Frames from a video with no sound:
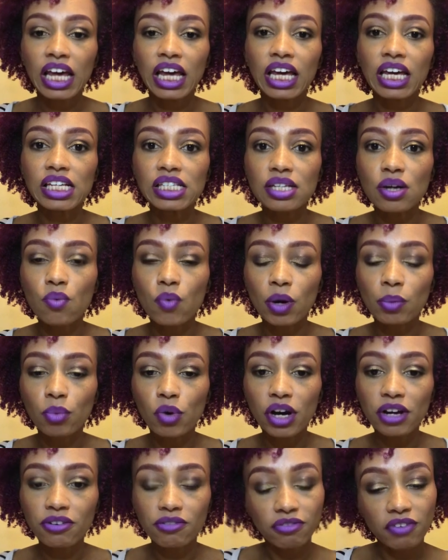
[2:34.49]
It's a
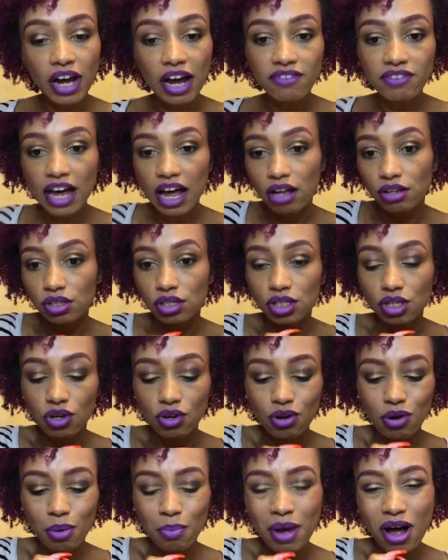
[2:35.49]
1.5 ounce,
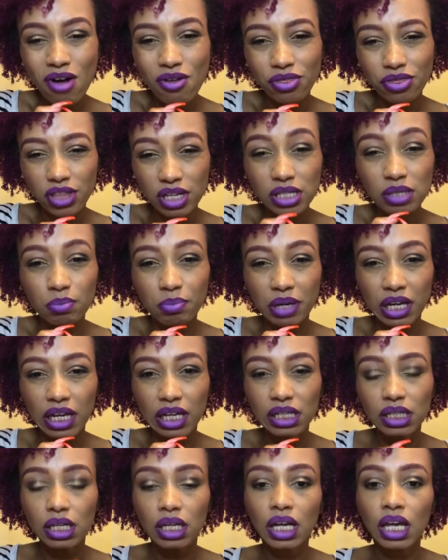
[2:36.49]
so about this
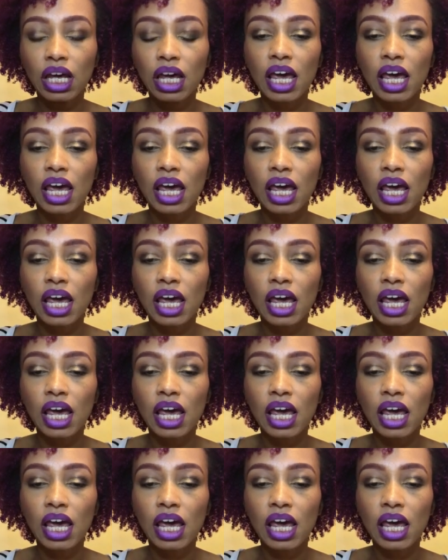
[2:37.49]
big,